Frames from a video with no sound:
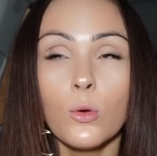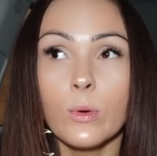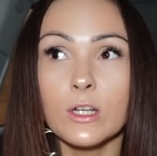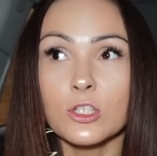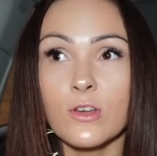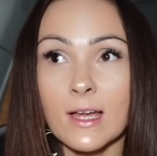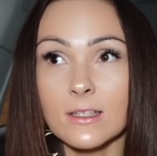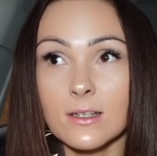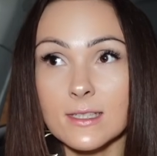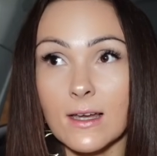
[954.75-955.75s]
we distract
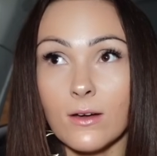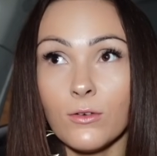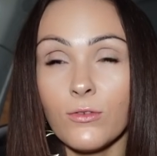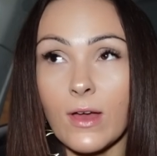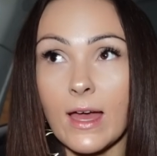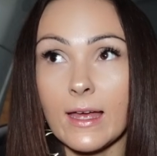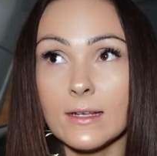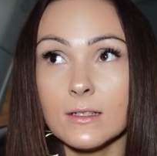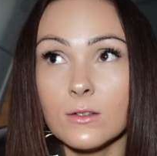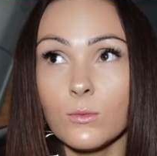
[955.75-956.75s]
ourselves
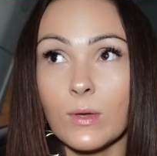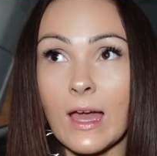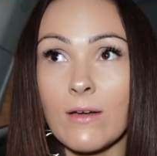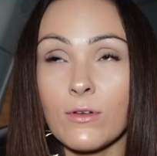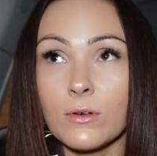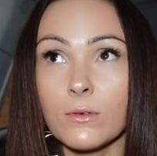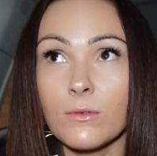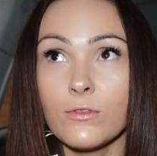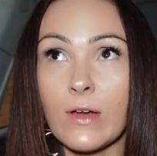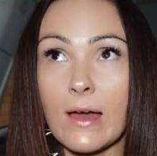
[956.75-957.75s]
and we haven't
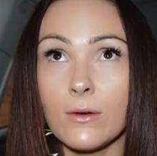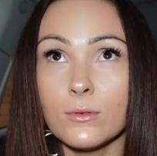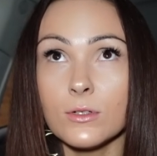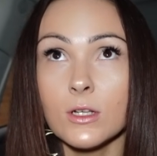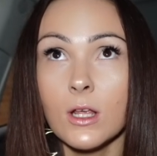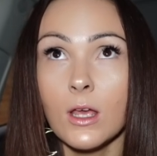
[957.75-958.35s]
found